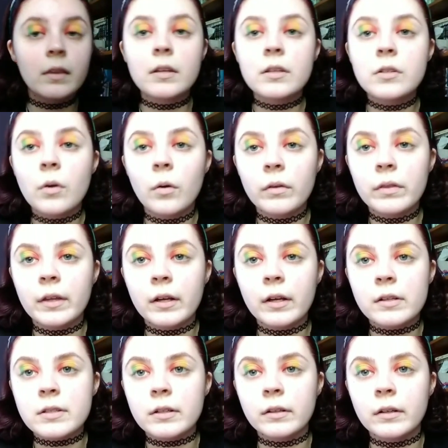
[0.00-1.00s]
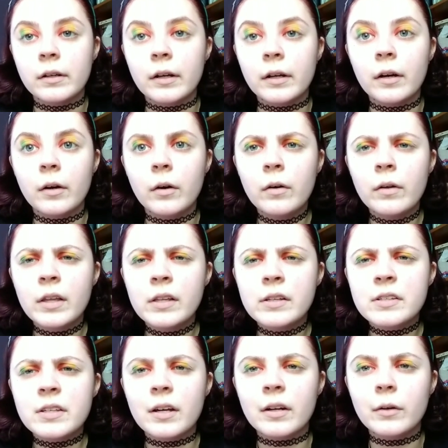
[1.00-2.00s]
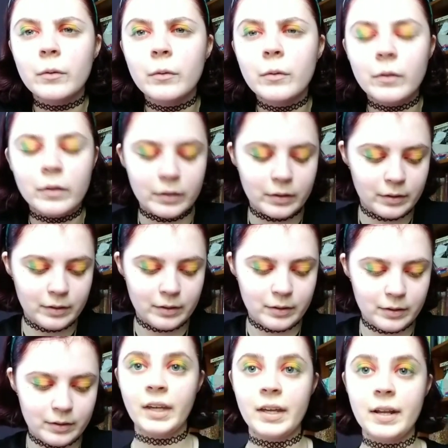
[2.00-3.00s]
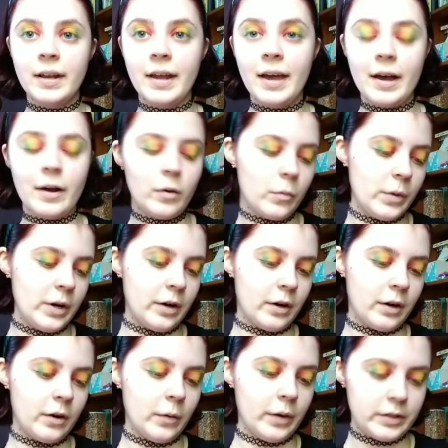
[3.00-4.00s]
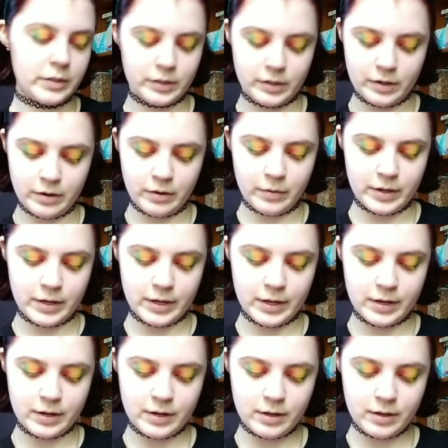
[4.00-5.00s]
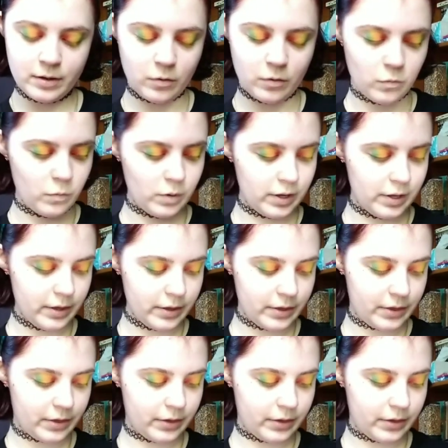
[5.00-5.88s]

This whole thing is a learning. Oh, that looks kind of cool. Now we are going to go in with